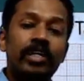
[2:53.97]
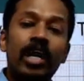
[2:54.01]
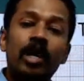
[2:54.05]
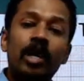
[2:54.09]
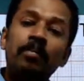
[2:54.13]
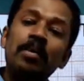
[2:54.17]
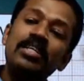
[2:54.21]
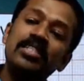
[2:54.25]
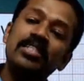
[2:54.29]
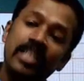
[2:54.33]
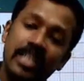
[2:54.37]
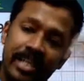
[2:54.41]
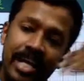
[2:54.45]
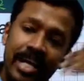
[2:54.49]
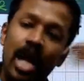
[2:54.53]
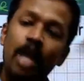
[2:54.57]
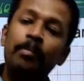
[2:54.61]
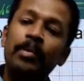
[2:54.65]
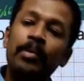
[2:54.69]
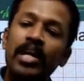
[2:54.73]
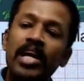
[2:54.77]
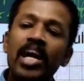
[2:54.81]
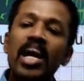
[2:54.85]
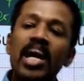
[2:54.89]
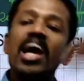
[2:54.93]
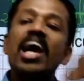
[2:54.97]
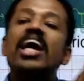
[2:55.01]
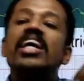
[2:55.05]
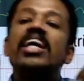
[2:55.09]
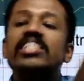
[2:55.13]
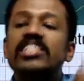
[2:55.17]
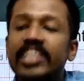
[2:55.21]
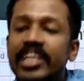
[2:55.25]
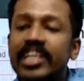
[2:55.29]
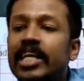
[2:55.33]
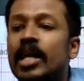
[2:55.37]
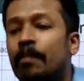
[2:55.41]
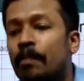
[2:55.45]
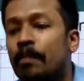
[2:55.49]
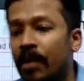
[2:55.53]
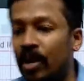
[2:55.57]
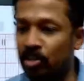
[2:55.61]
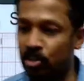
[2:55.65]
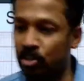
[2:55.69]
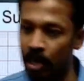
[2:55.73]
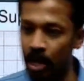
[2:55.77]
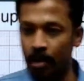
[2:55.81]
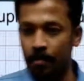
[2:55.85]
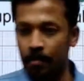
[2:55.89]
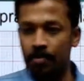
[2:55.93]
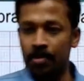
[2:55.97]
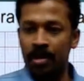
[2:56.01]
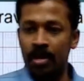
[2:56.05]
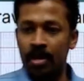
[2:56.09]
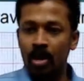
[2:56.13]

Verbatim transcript: That means it can be ST depression.